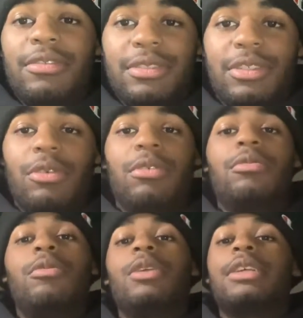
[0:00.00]
so
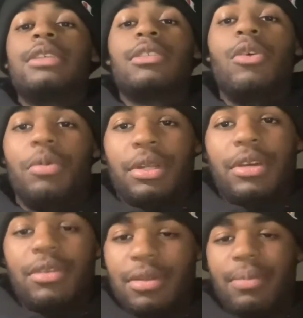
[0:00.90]
what is going
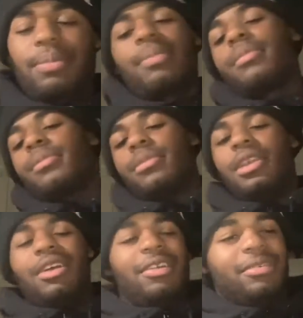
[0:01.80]
on?
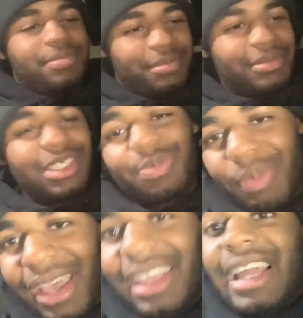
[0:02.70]
It's
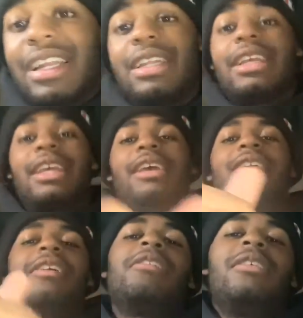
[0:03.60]
back at it again.
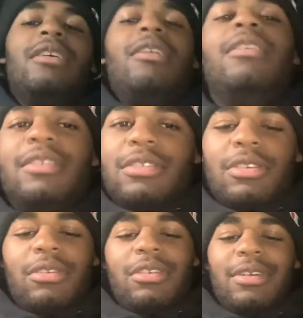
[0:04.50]

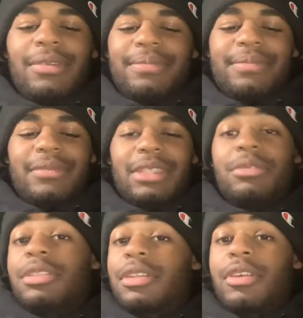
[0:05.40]
So I'm
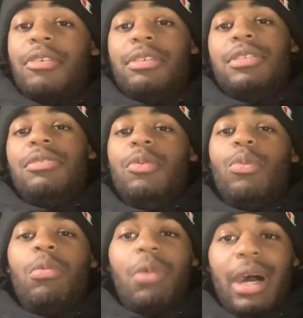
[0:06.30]
just gonna go into
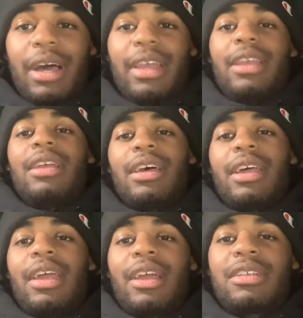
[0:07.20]
why I
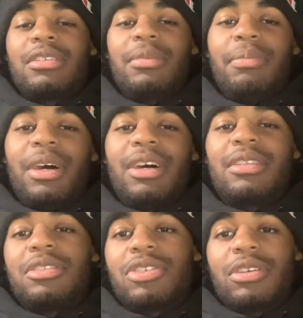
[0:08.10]
actually bought
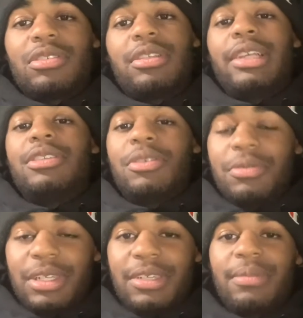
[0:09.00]
the Charger
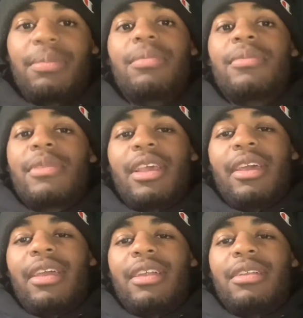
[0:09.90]
Daytona,
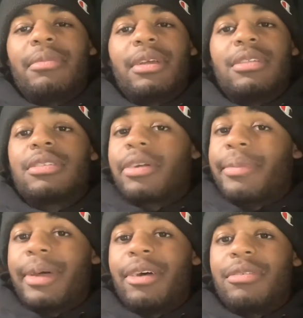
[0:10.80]
and I'm gonna talk
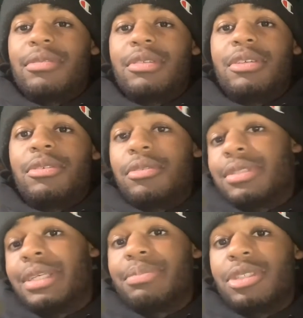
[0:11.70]
about little
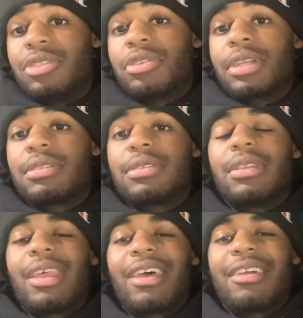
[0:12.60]
tips and tricks
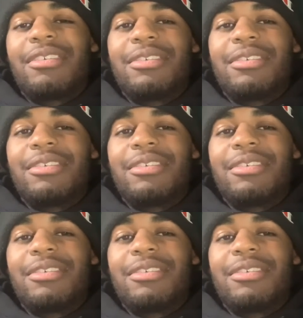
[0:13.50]
that